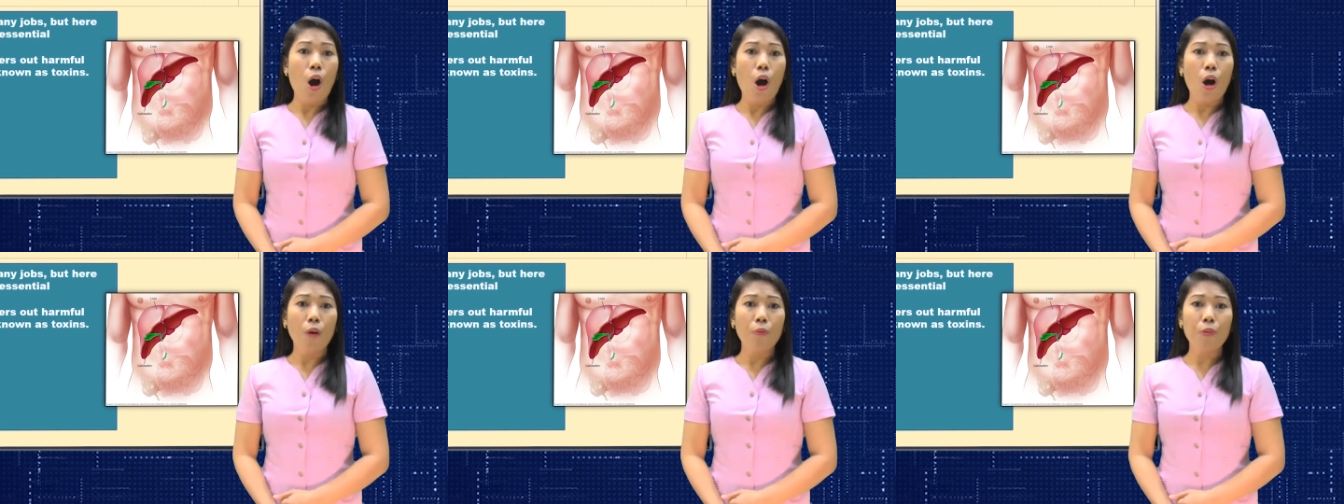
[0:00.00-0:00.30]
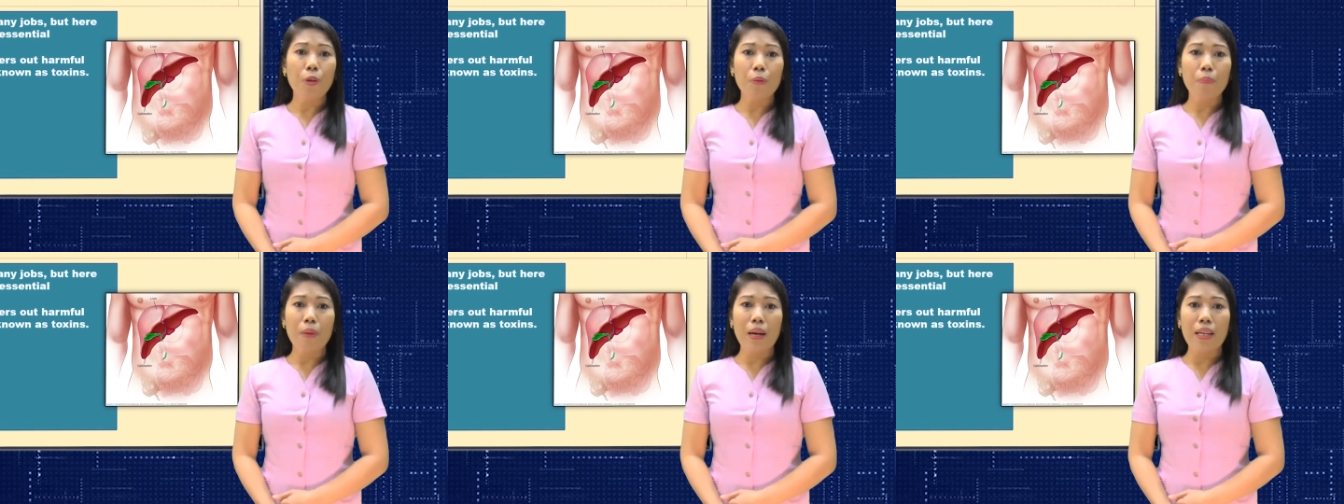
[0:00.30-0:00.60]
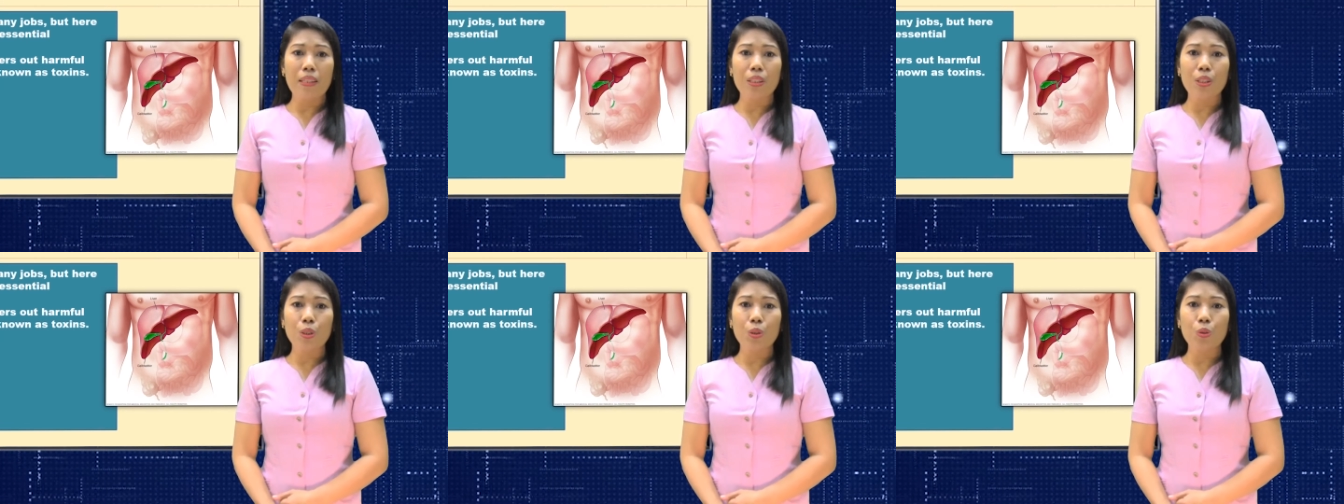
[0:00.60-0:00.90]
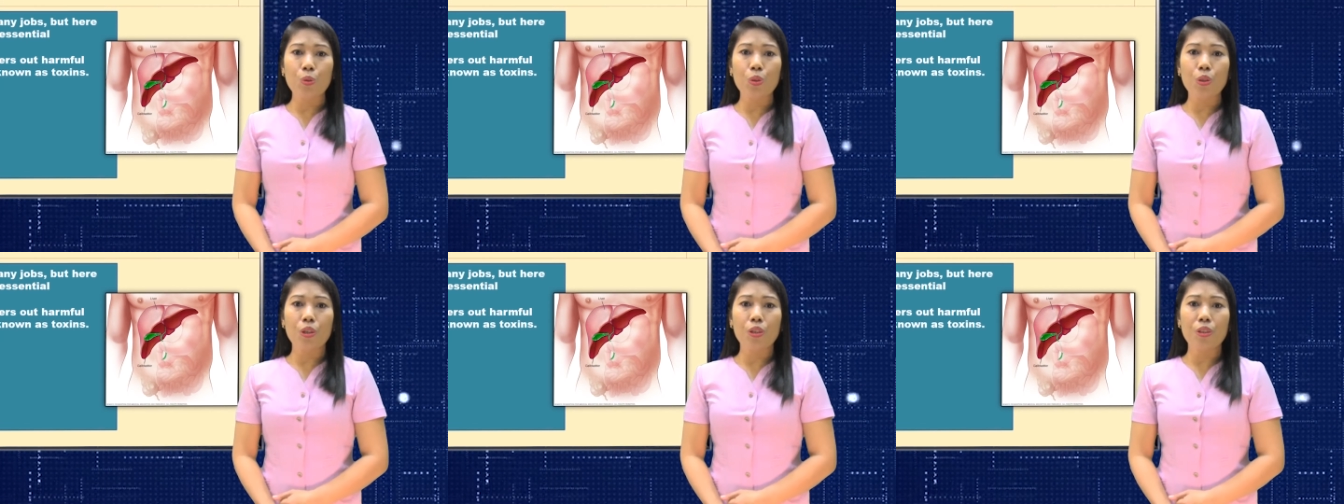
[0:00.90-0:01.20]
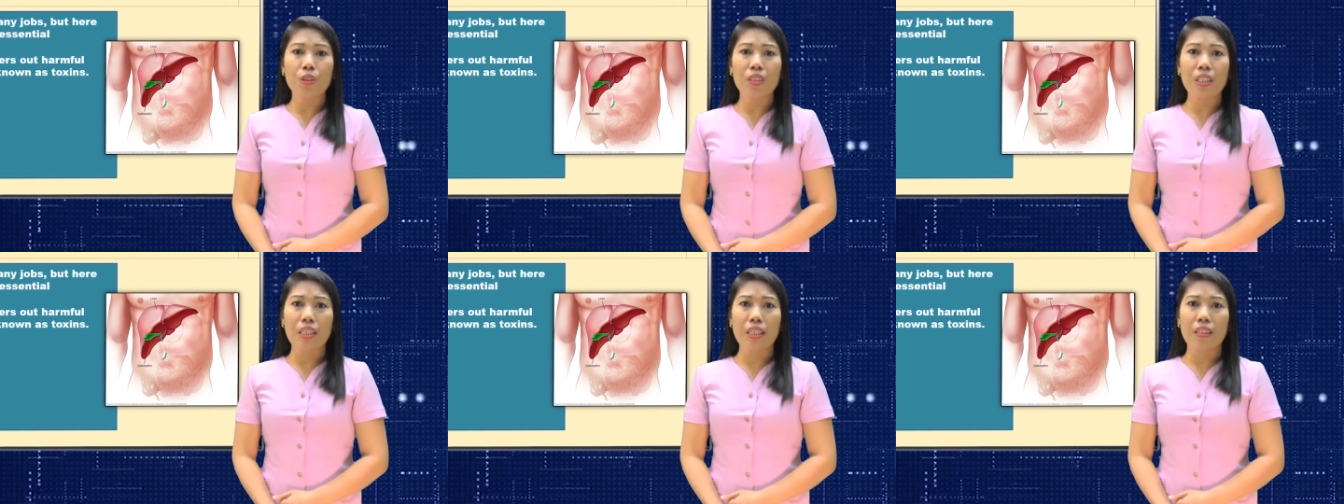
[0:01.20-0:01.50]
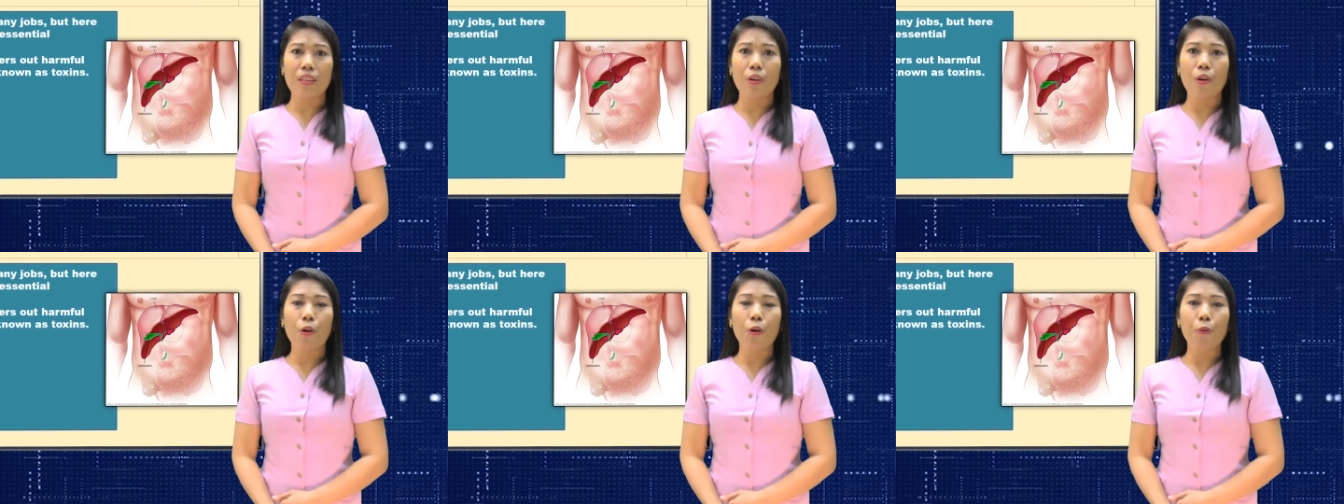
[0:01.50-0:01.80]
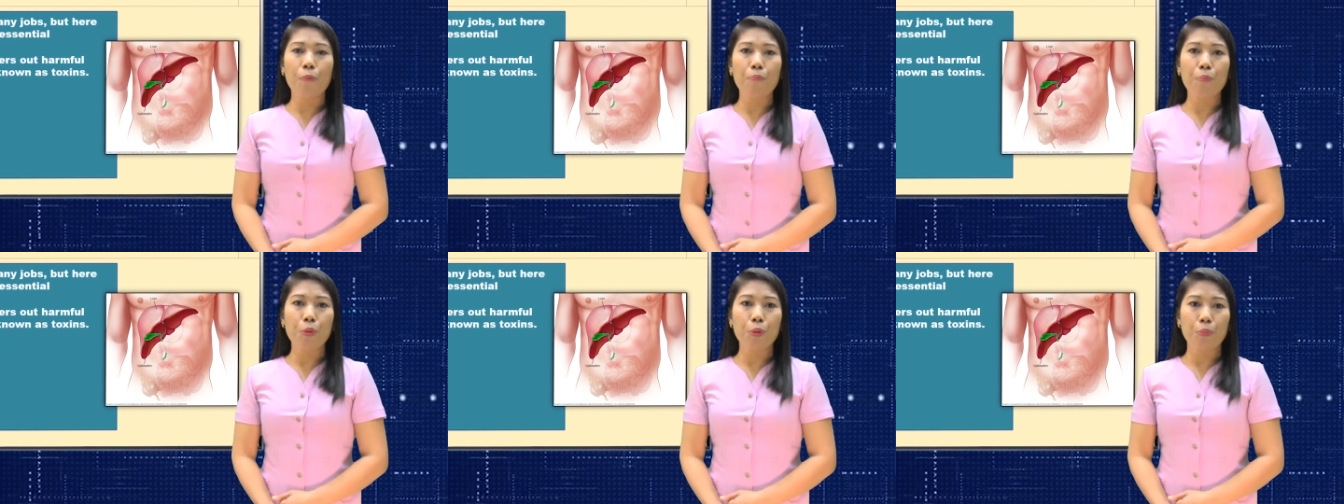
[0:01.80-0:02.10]
of your body through your urine
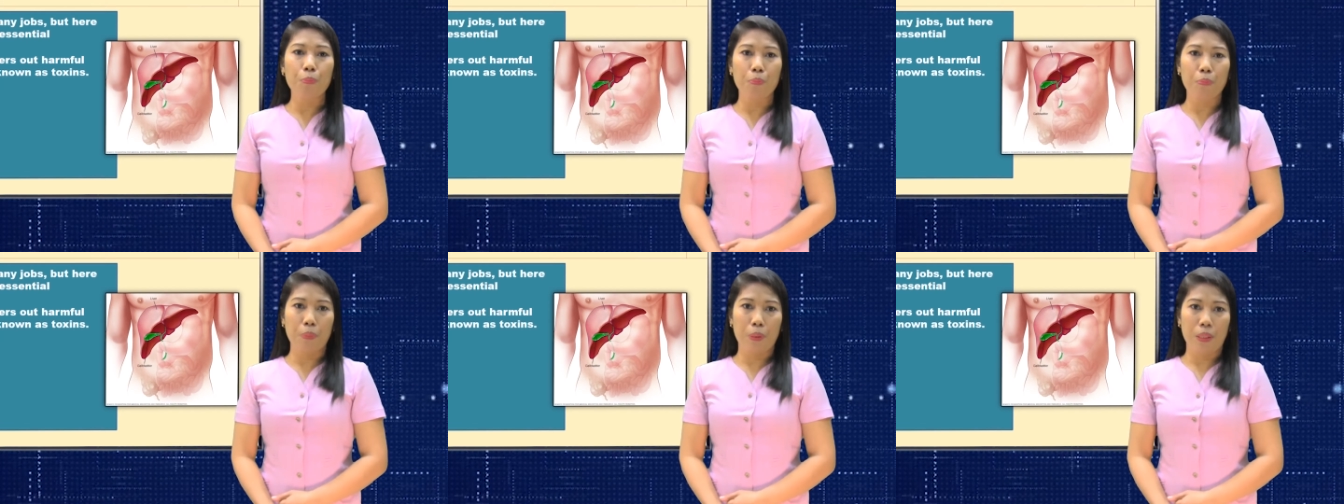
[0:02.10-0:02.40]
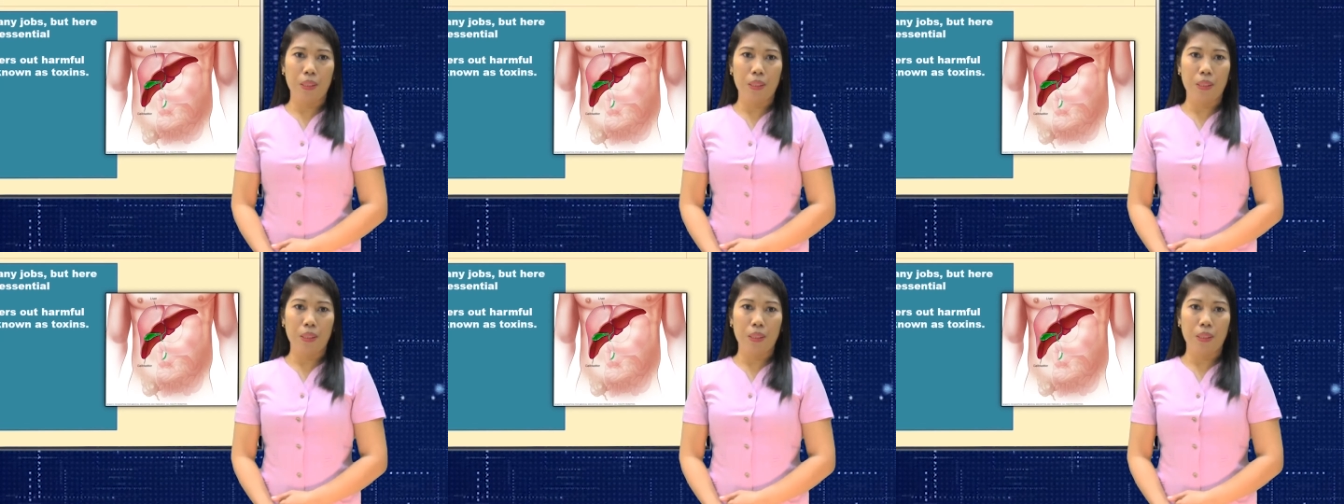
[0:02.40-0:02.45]
or poop.